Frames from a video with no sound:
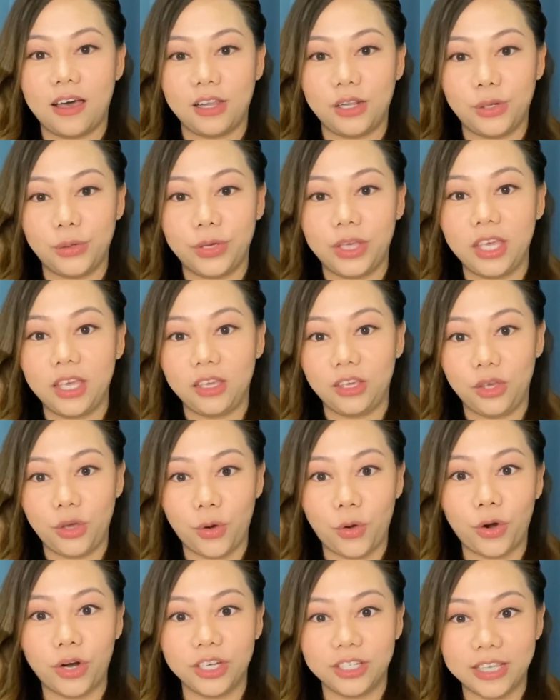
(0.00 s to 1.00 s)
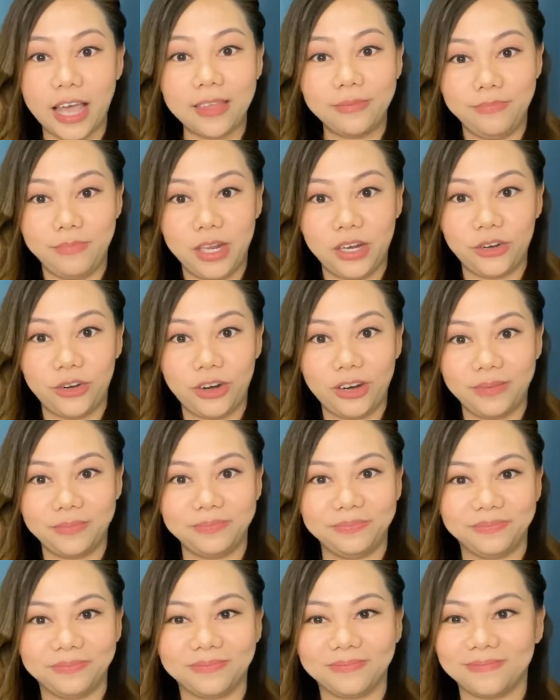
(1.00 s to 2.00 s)
looking your side mirror.
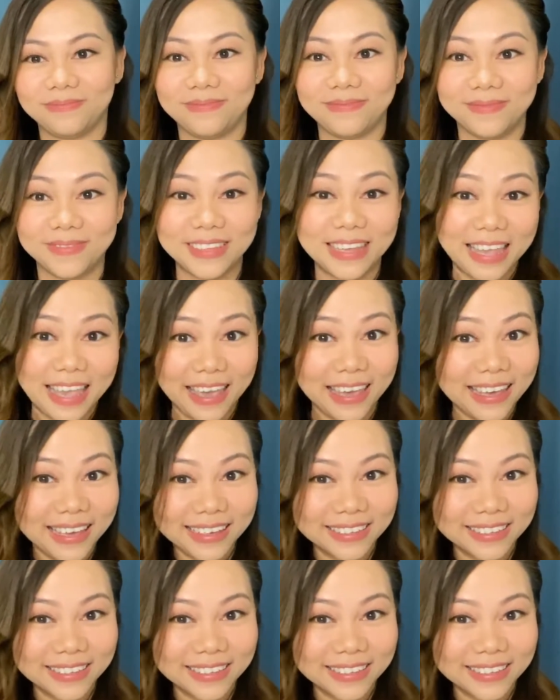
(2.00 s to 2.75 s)
Okay.